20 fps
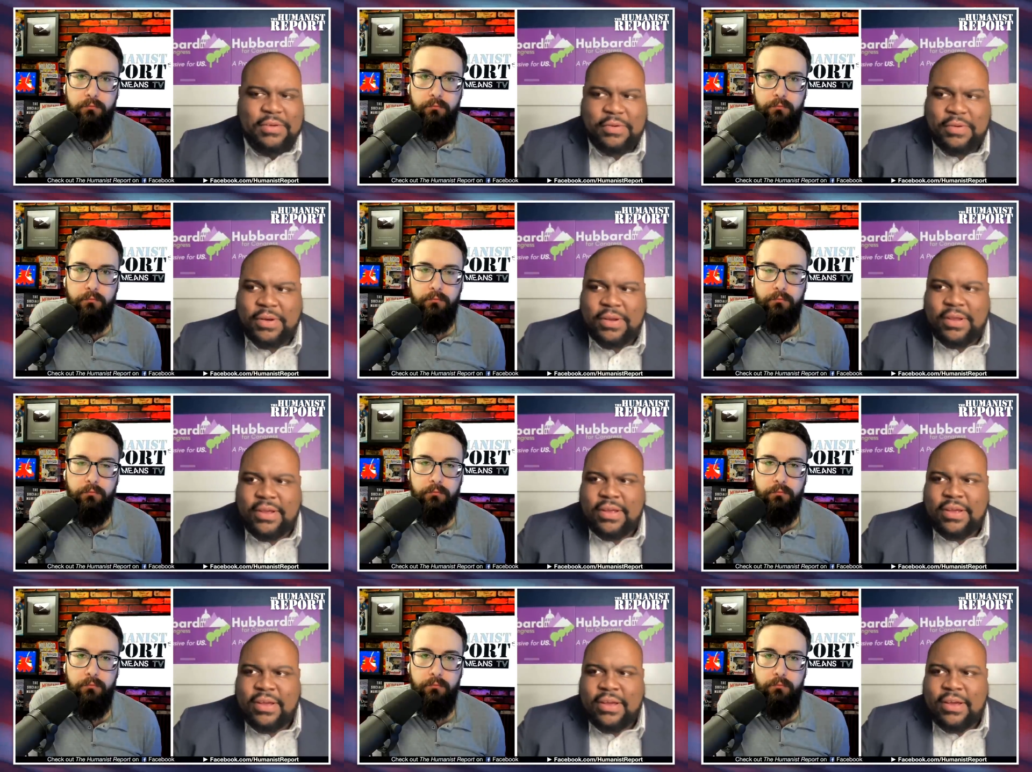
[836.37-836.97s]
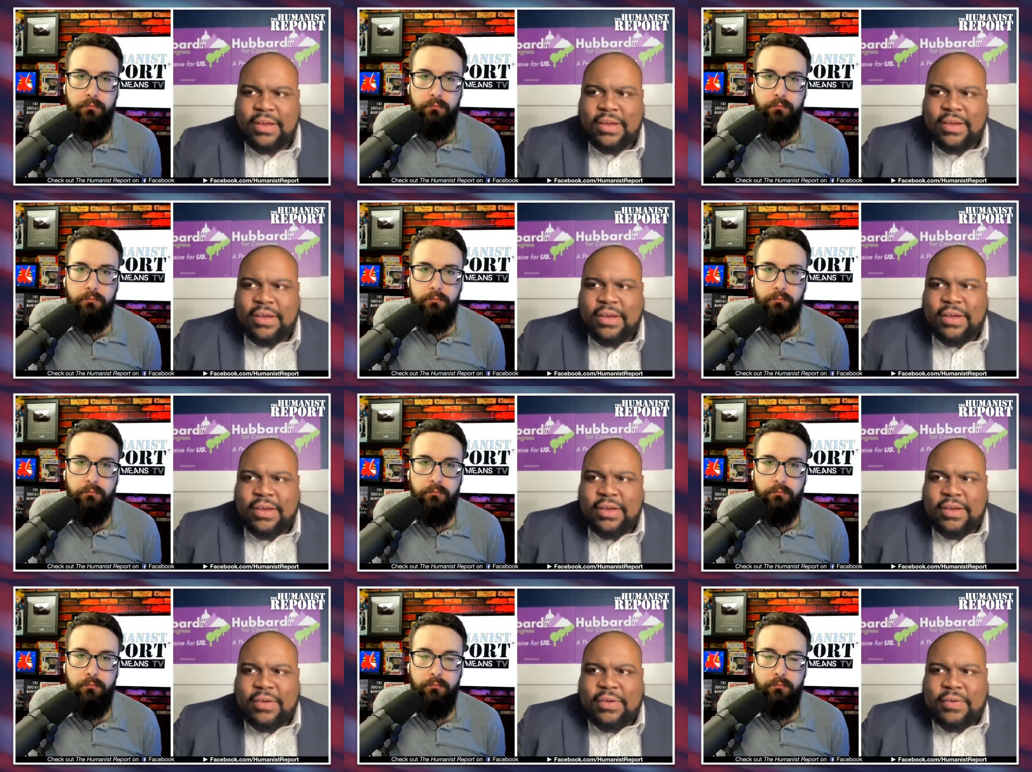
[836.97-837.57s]
Speaker 1: they're,
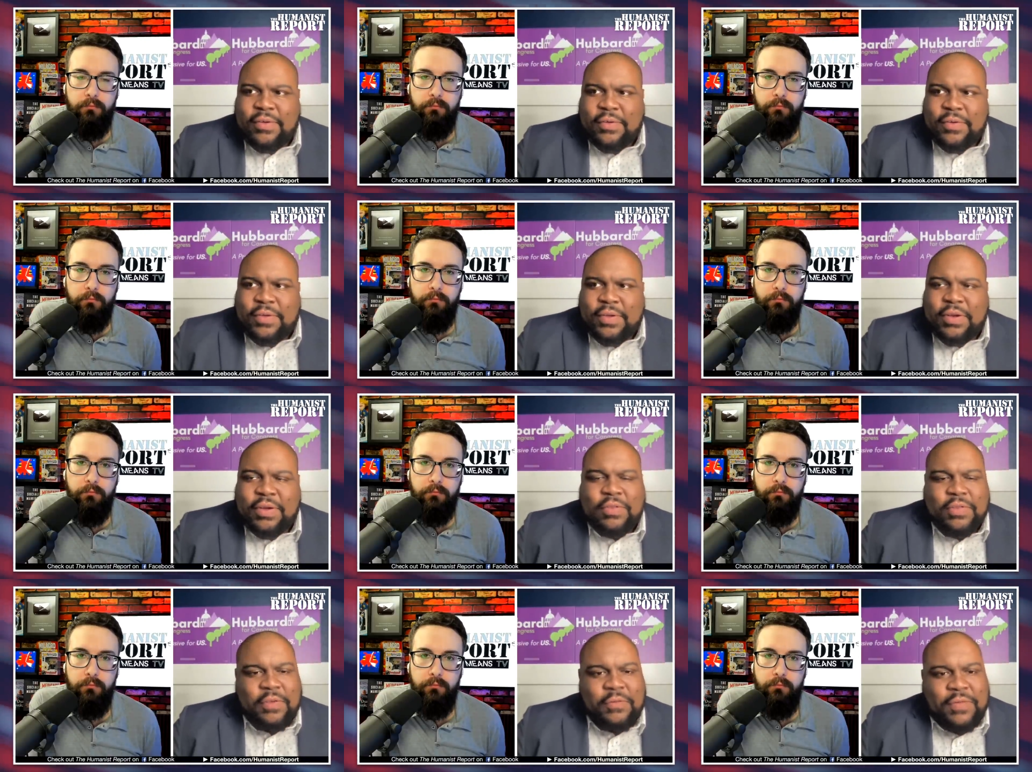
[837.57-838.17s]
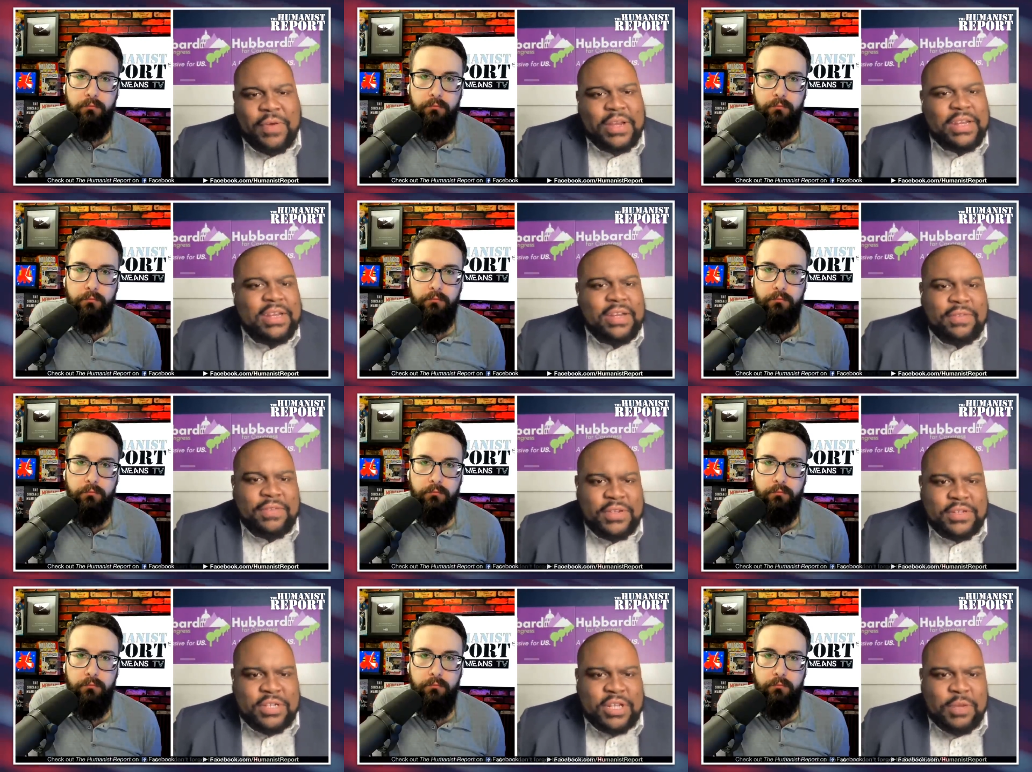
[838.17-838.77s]
you know, their funding
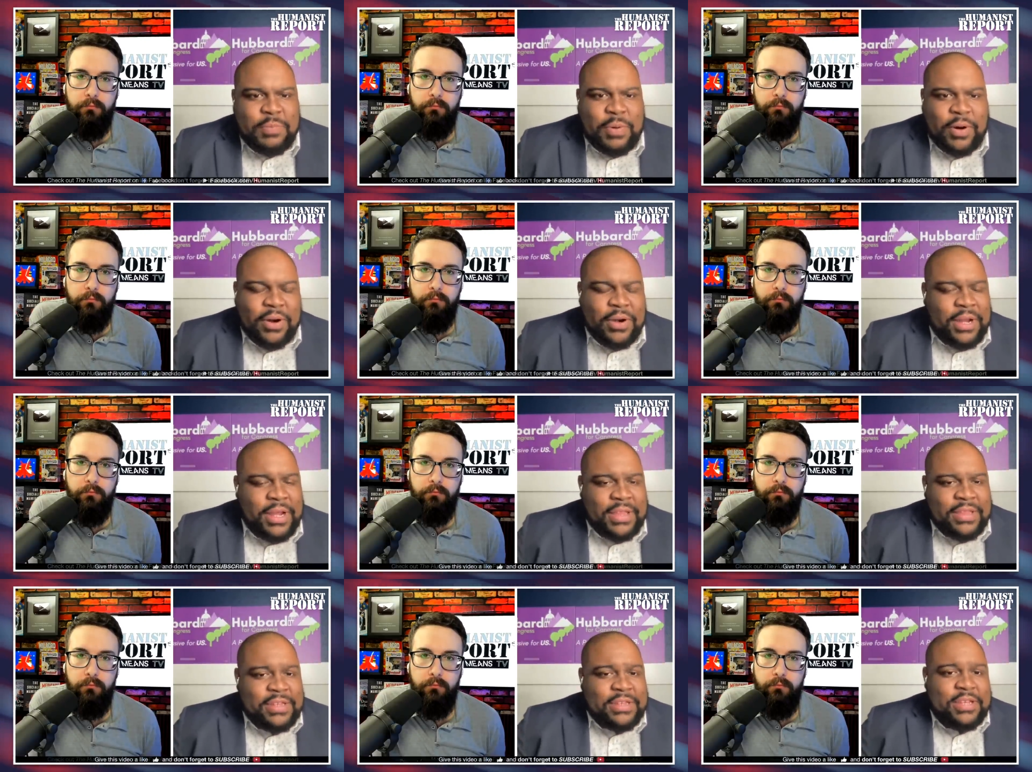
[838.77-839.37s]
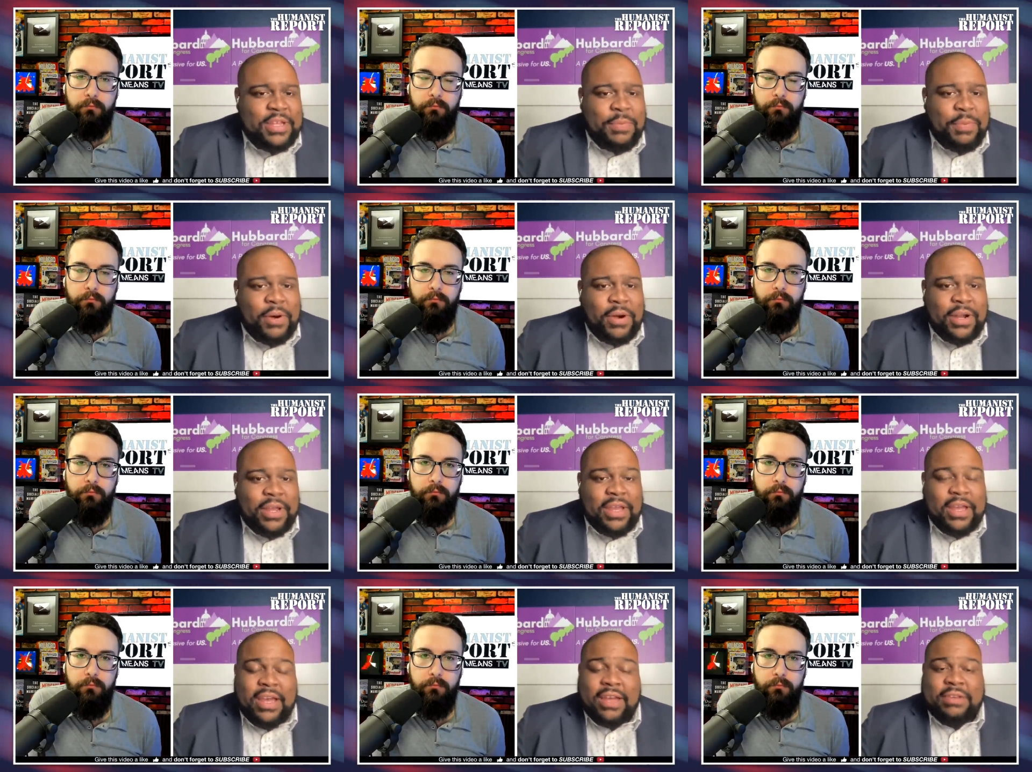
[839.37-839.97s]
of the Tea Party, and the Tea
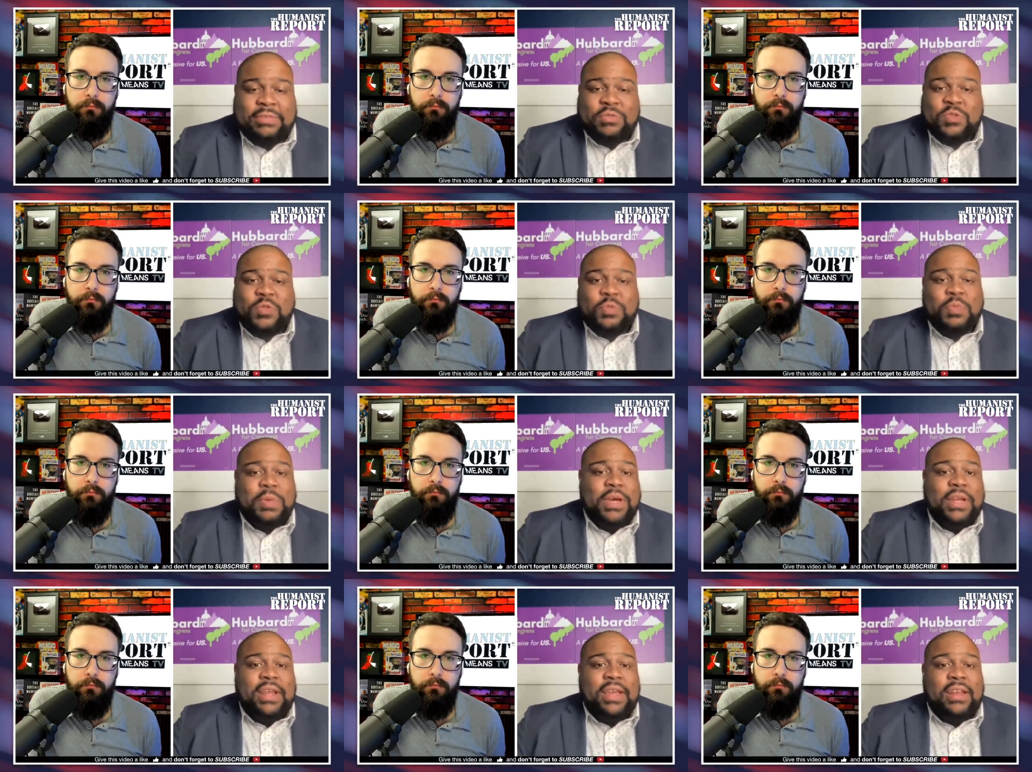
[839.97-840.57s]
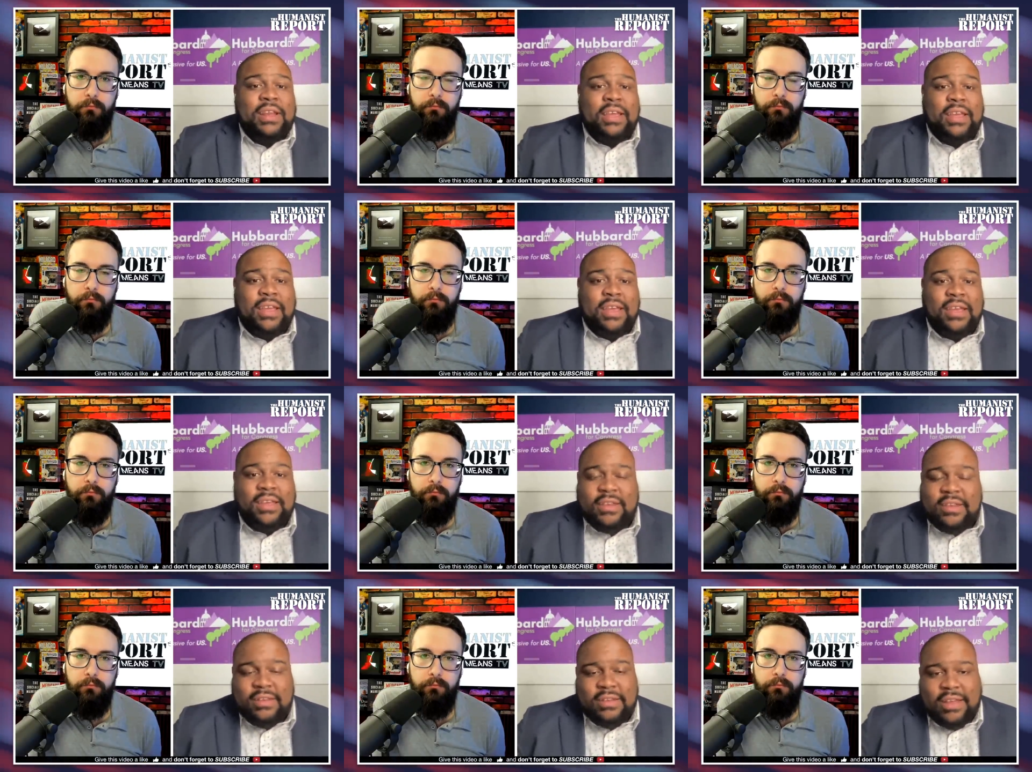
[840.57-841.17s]
Party got spun out of
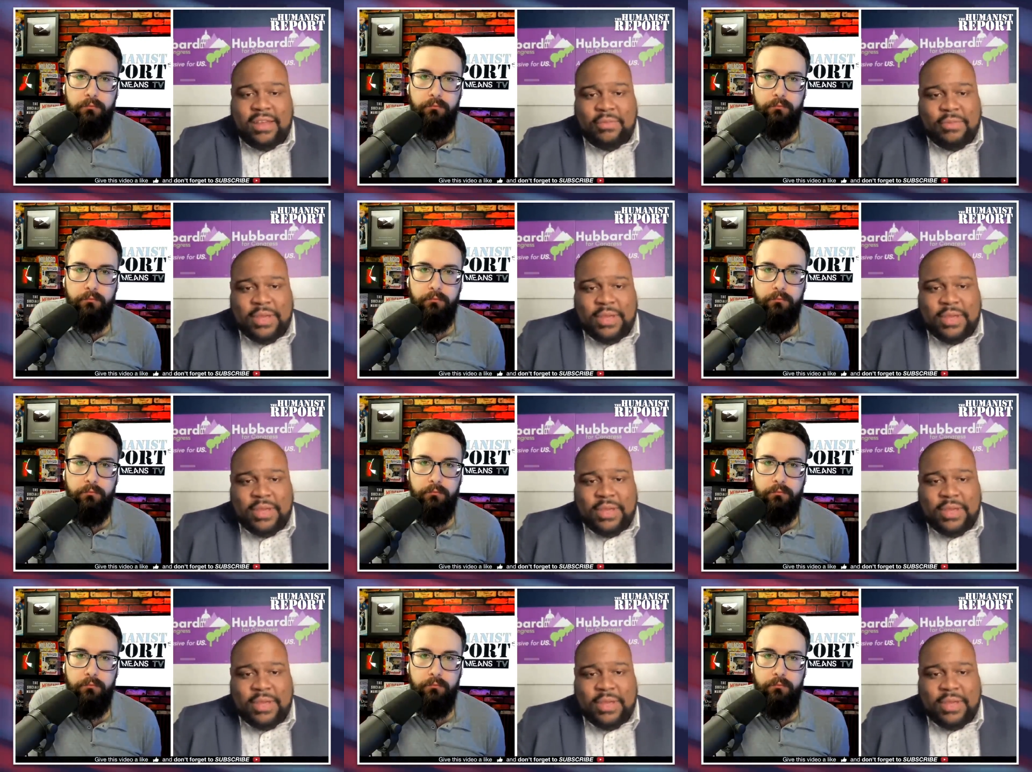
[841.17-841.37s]
hand, and